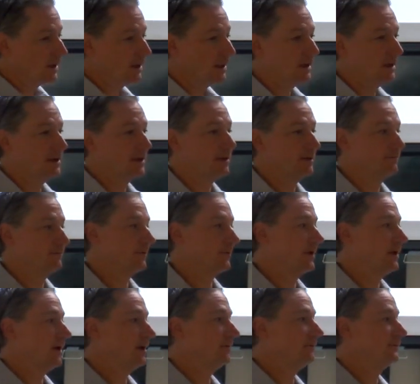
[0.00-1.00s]
uh, are
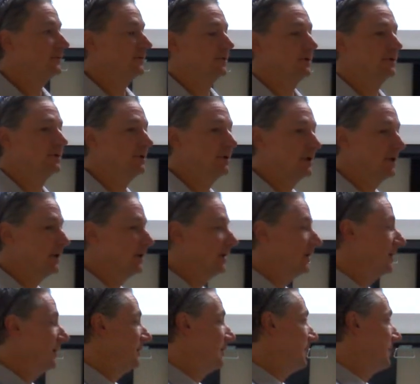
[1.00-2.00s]
very helpful uh,
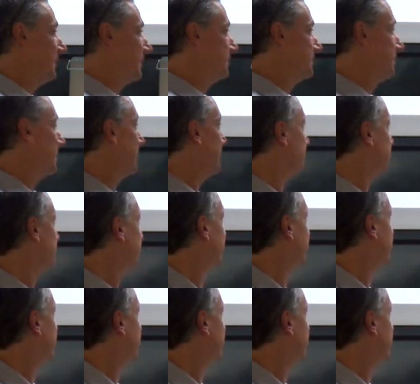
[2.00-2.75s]
in, in